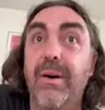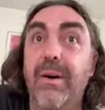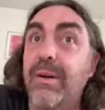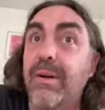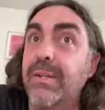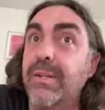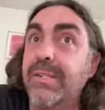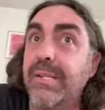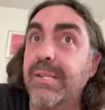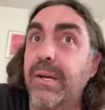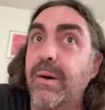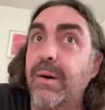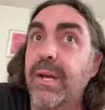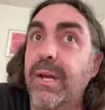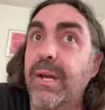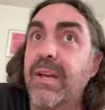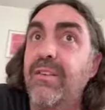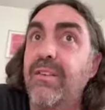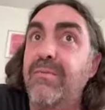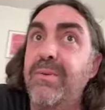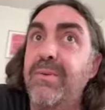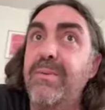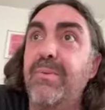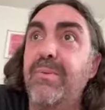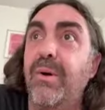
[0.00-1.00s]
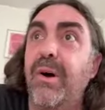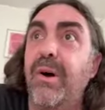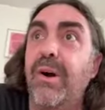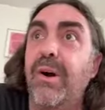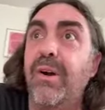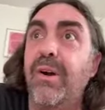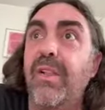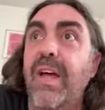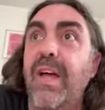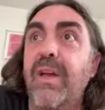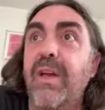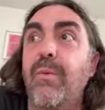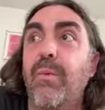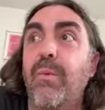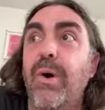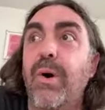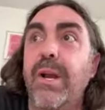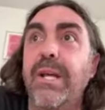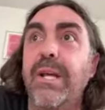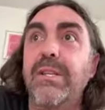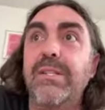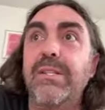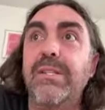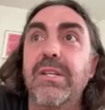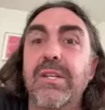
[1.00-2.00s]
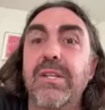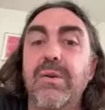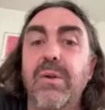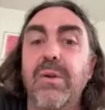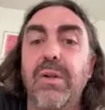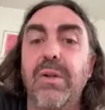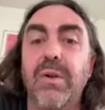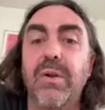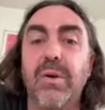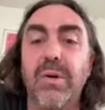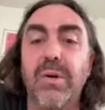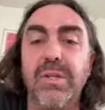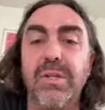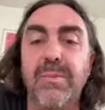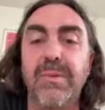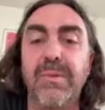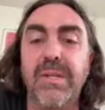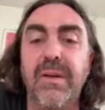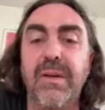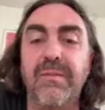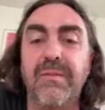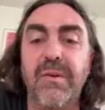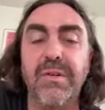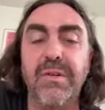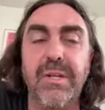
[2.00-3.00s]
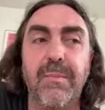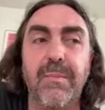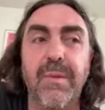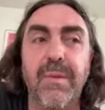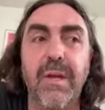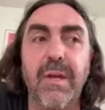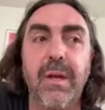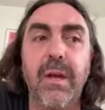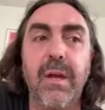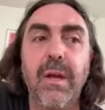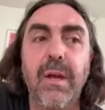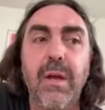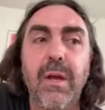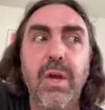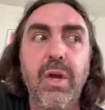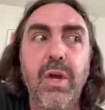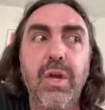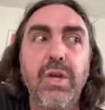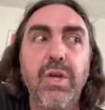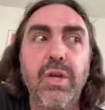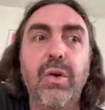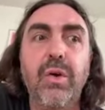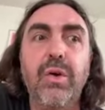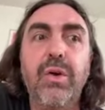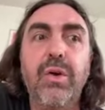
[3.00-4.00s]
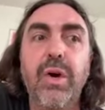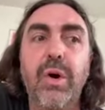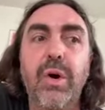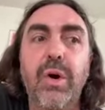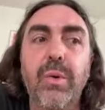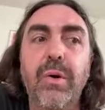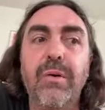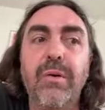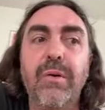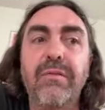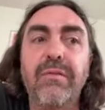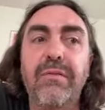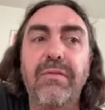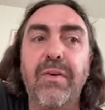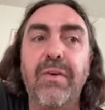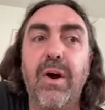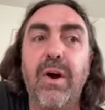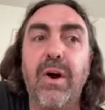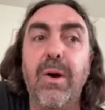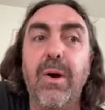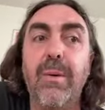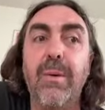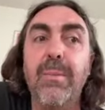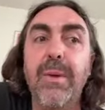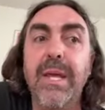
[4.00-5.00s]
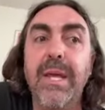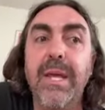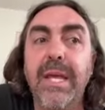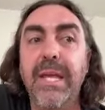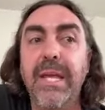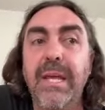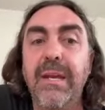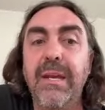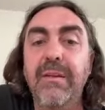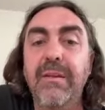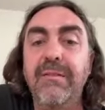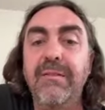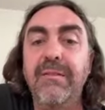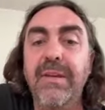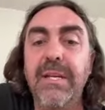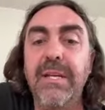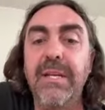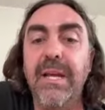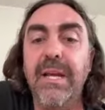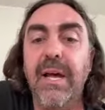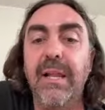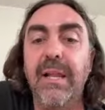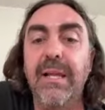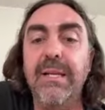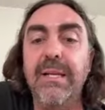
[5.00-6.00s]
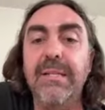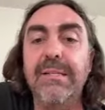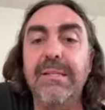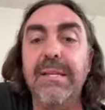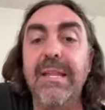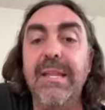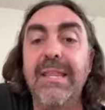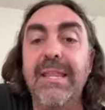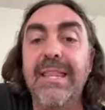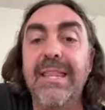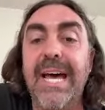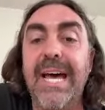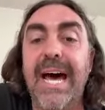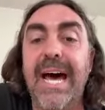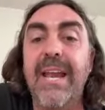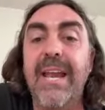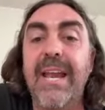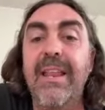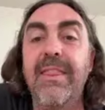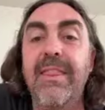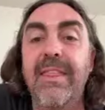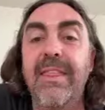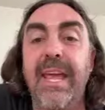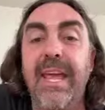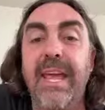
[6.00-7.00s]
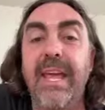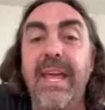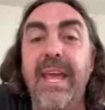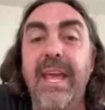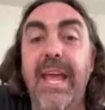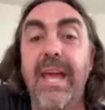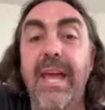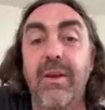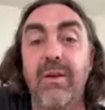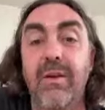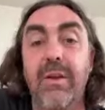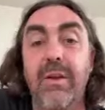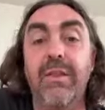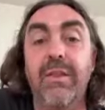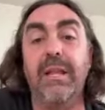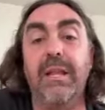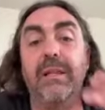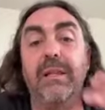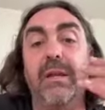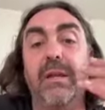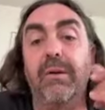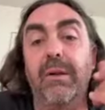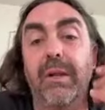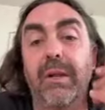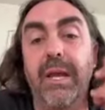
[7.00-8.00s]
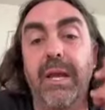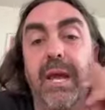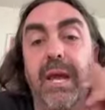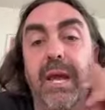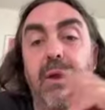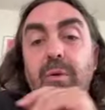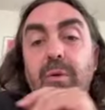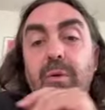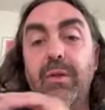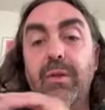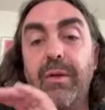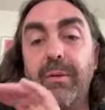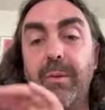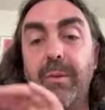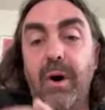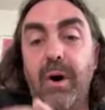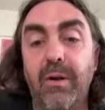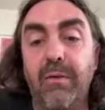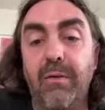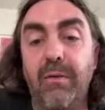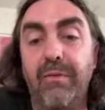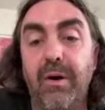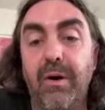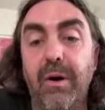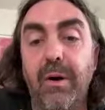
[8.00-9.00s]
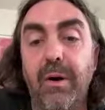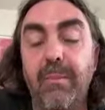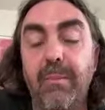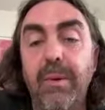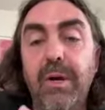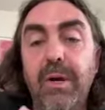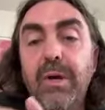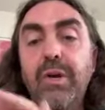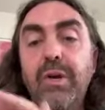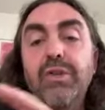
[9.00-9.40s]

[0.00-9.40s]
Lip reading: also, if people are like wanting to do a little Christmas gift or something, you'll go to a farm in Vinales that they literally hand roll them on a farm.